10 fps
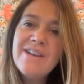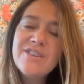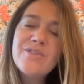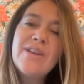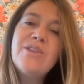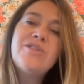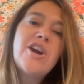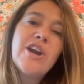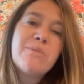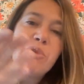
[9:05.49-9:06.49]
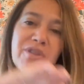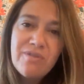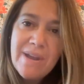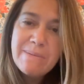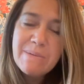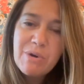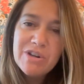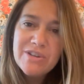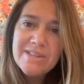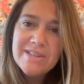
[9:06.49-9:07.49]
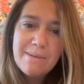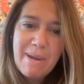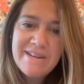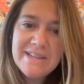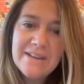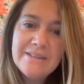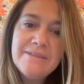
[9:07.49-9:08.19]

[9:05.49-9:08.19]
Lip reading: So then you target more the family portraits type idea.